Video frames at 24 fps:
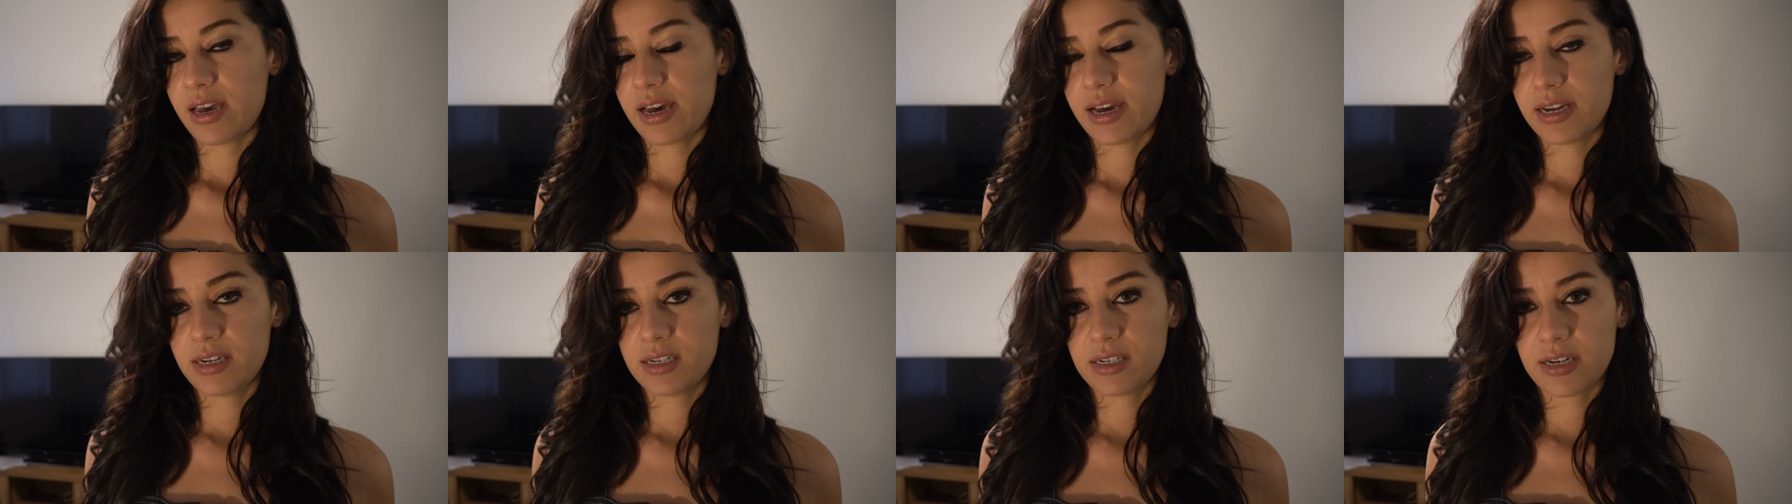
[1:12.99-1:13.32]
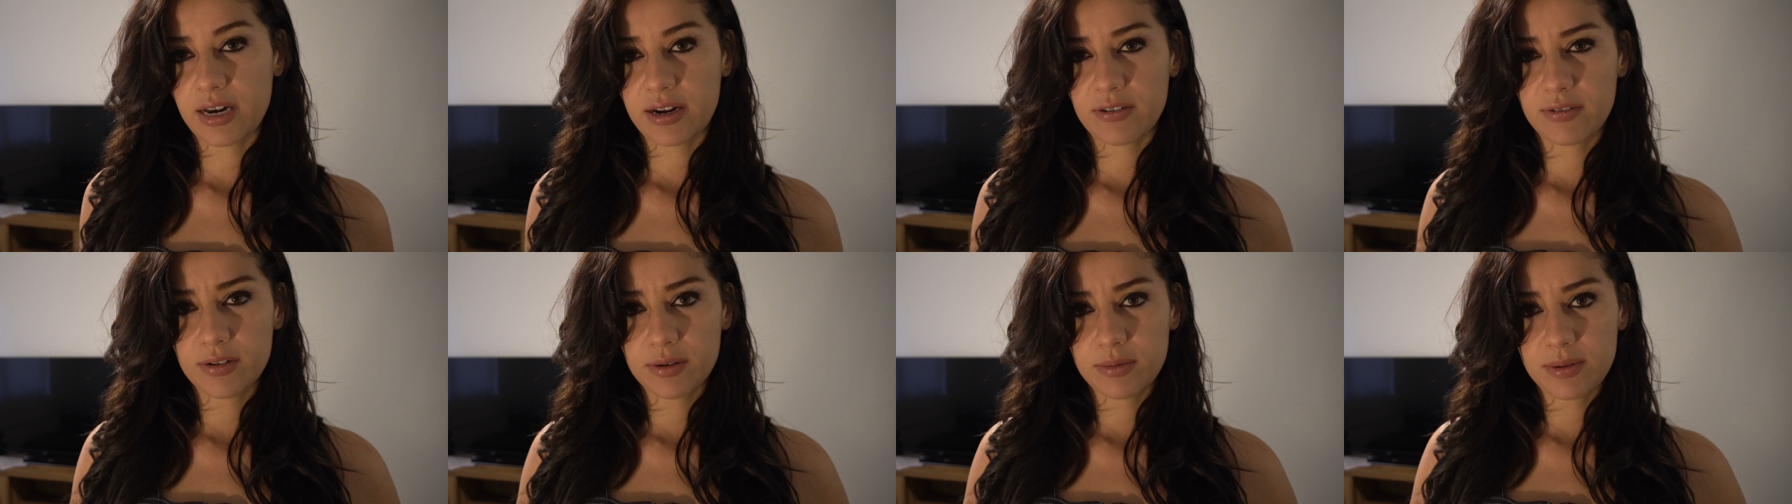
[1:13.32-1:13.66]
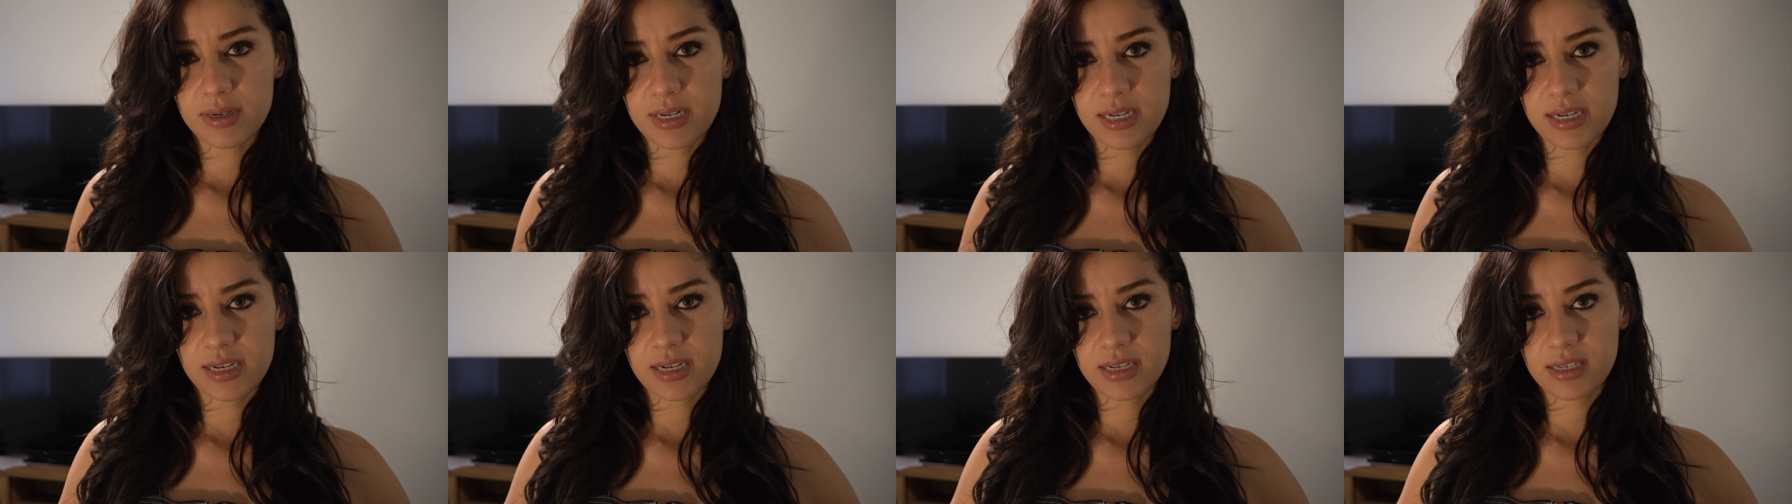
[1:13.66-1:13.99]
And
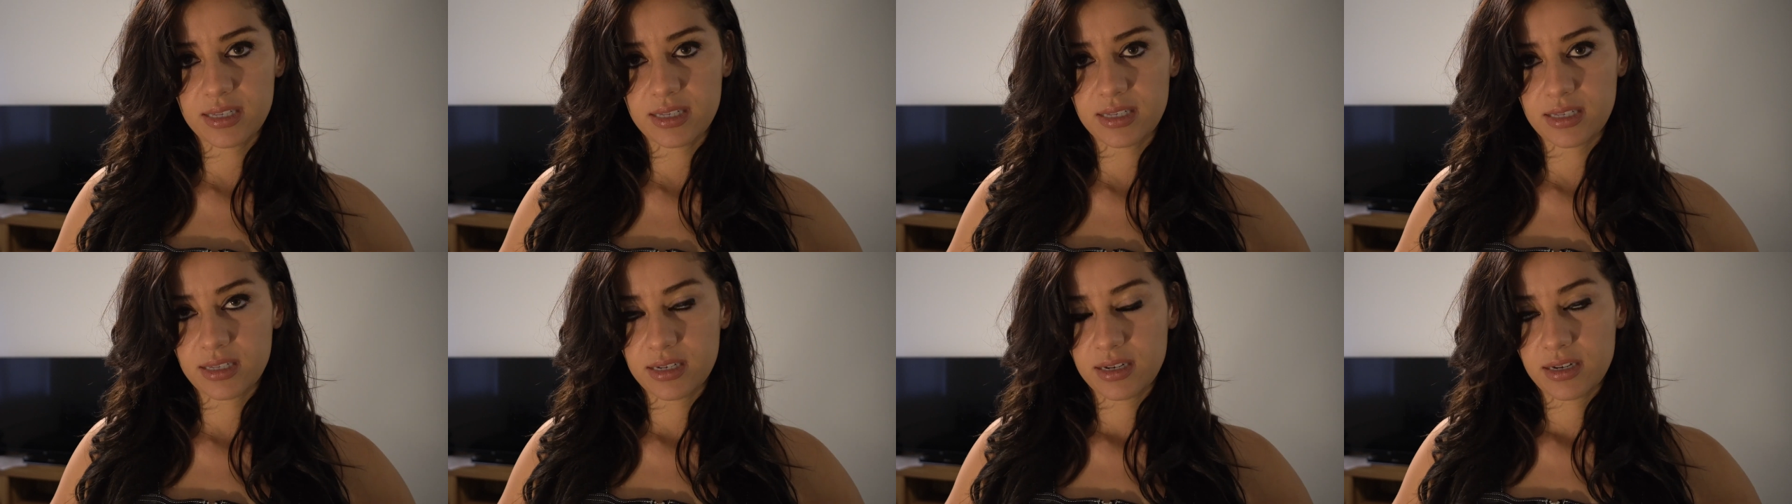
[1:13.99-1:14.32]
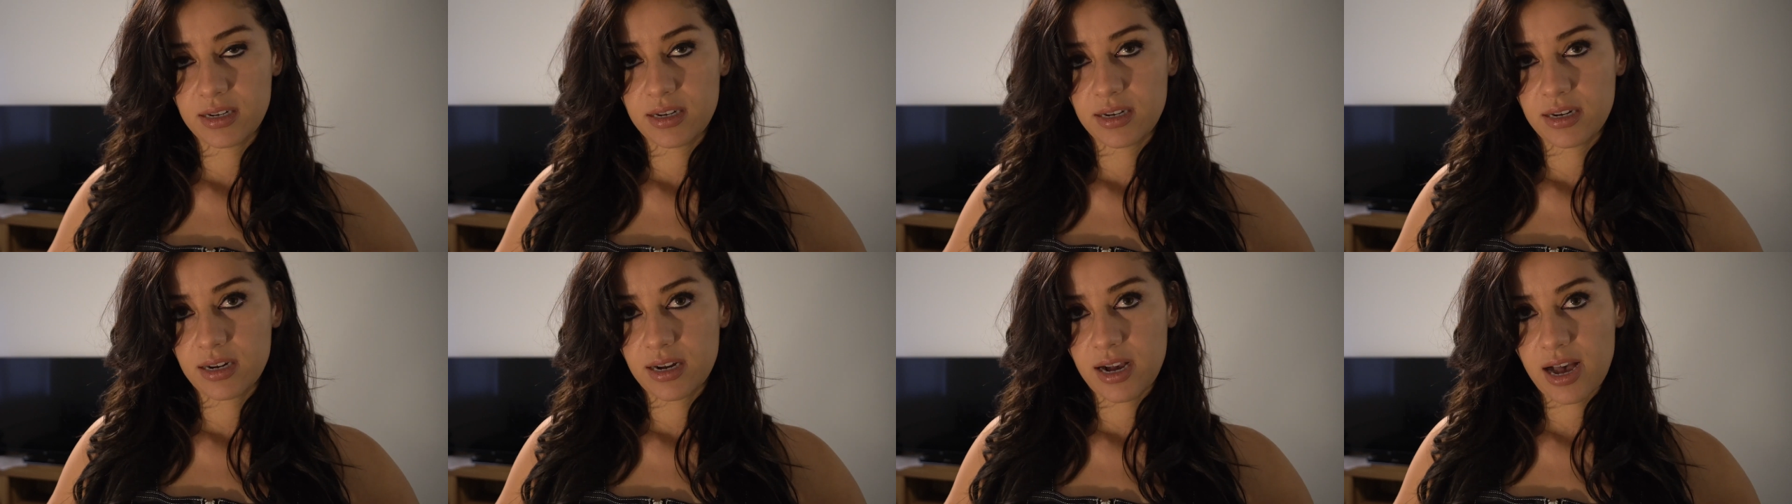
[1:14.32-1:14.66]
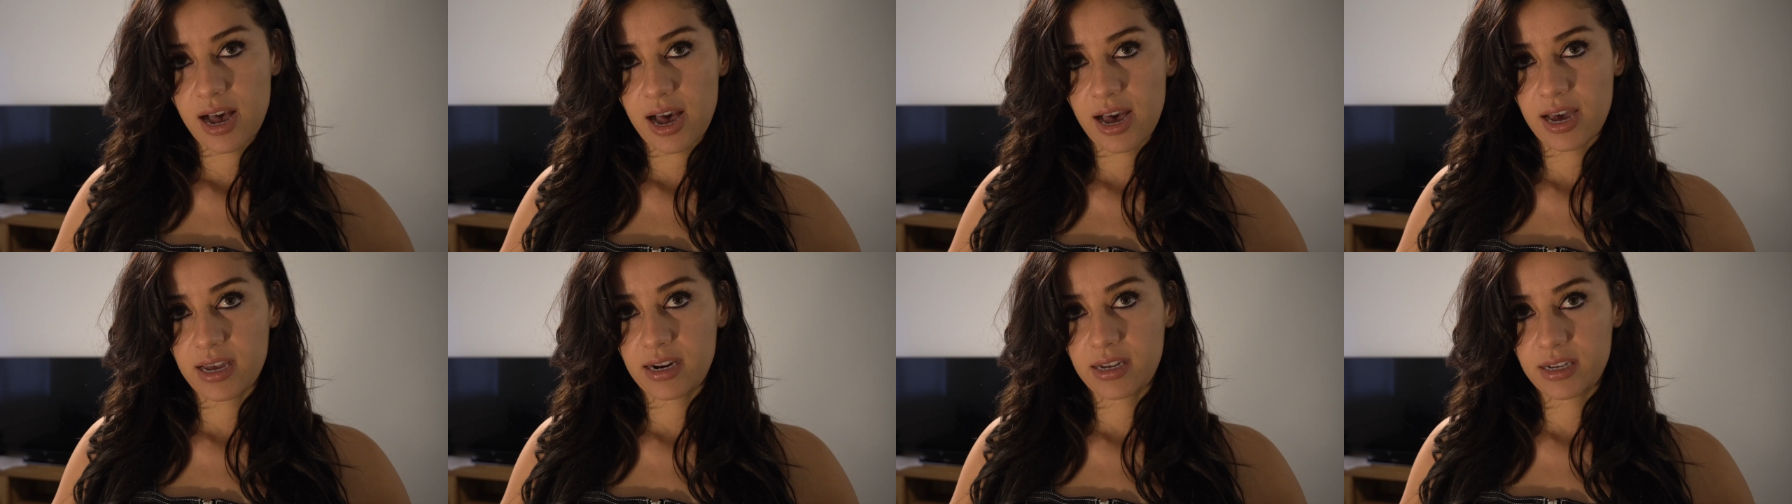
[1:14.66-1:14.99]
everybody has
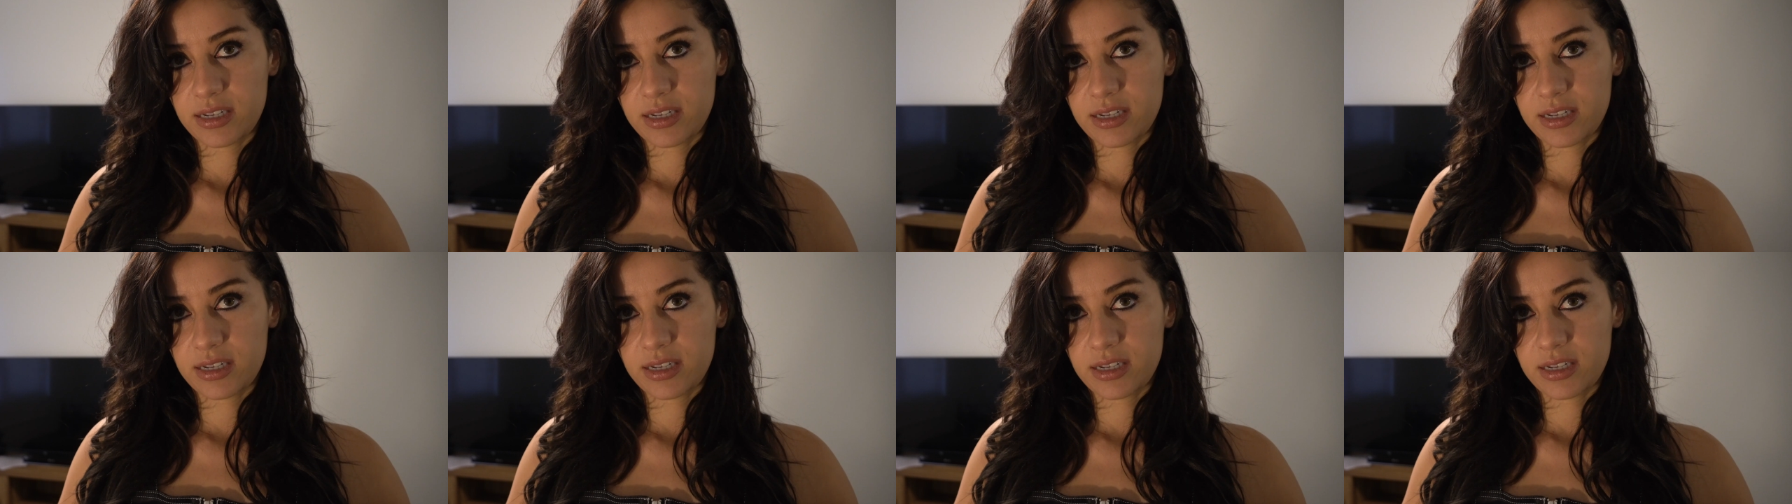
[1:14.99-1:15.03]
had